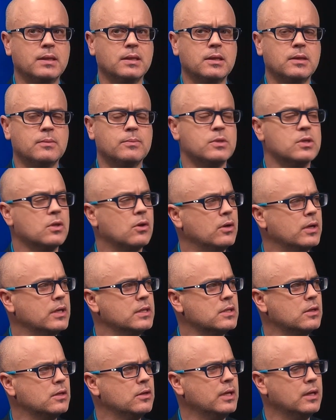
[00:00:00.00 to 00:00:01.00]
Platinum Star
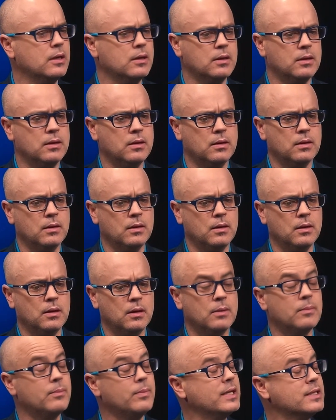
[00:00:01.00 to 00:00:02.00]
is looking,
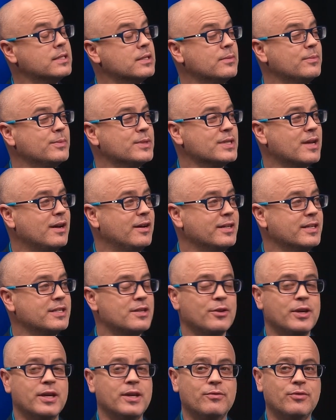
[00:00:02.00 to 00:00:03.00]
Platinum Sky
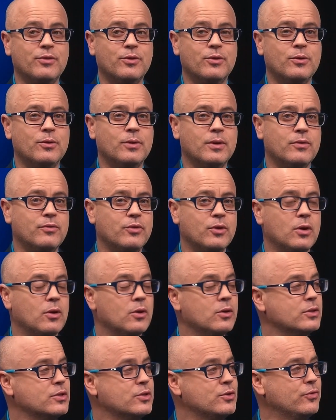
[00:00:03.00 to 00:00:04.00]
is looking for a
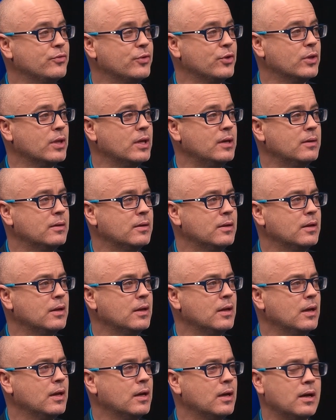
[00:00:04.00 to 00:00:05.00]
furlong or two further.
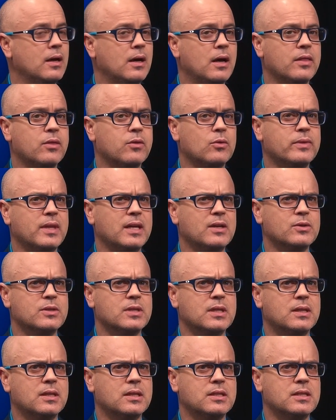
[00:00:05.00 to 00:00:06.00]
Uh, I thought that
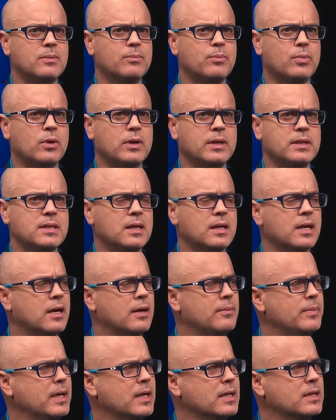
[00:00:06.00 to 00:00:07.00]
was a disappointing
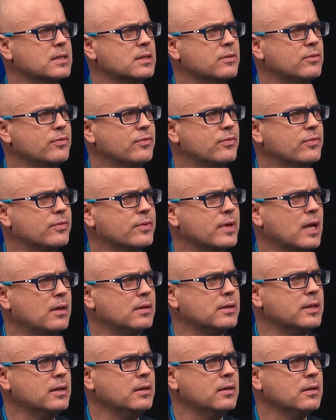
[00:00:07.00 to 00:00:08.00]
comeback as of
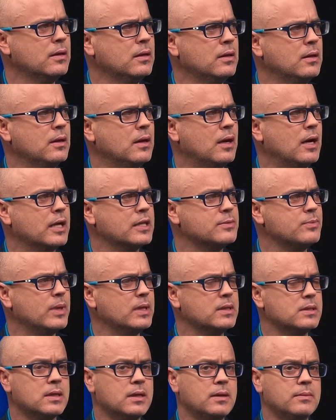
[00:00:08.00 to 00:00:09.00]
gelding. I
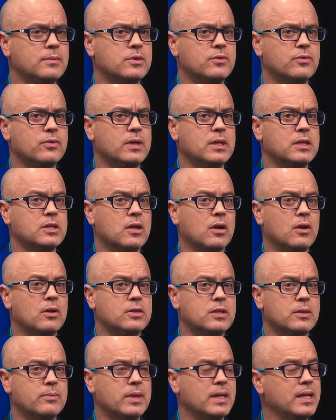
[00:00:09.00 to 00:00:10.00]
expected him to finish
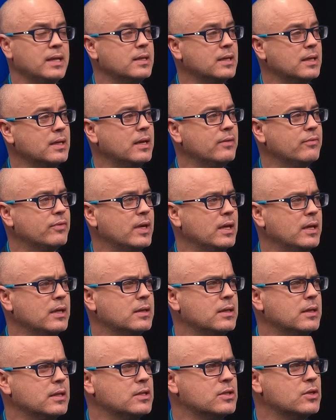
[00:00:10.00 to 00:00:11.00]
closer, but he did have
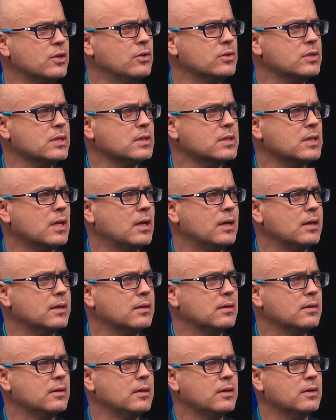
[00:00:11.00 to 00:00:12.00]
valid excuses,
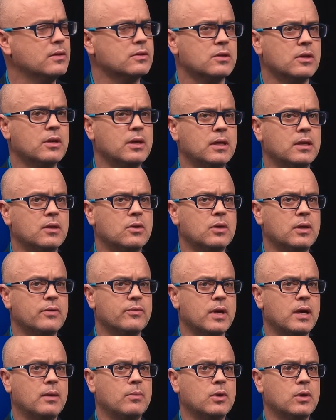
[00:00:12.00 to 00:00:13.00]
Clyde. So he could
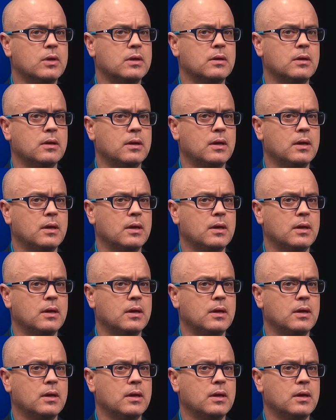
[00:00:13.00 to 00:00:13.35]
have come on.